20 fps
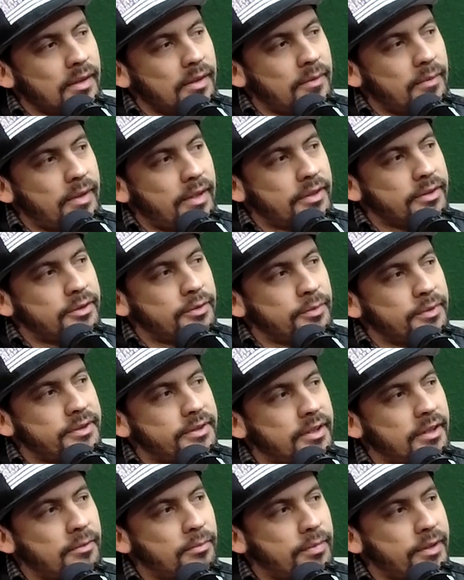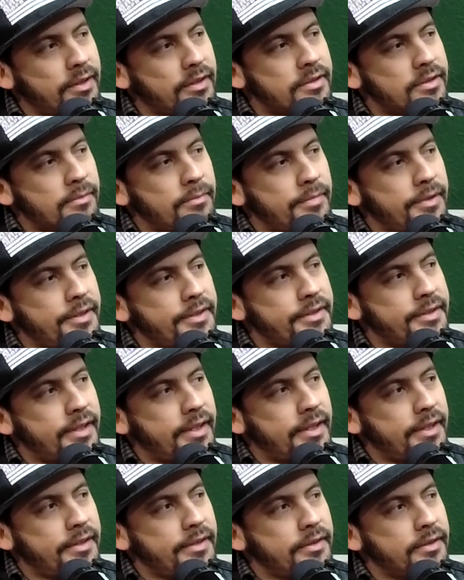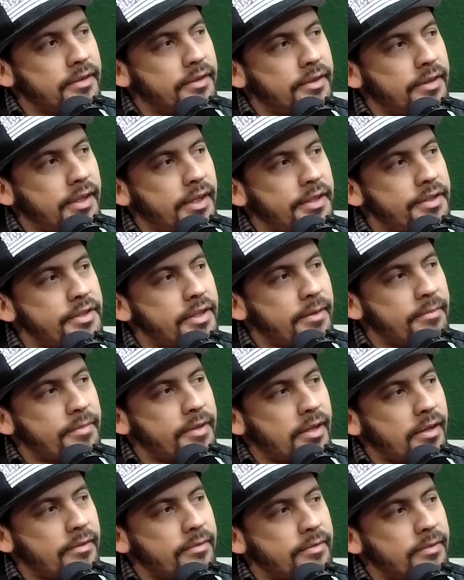Wow, so we celebrate somebody's getting their head chopped off.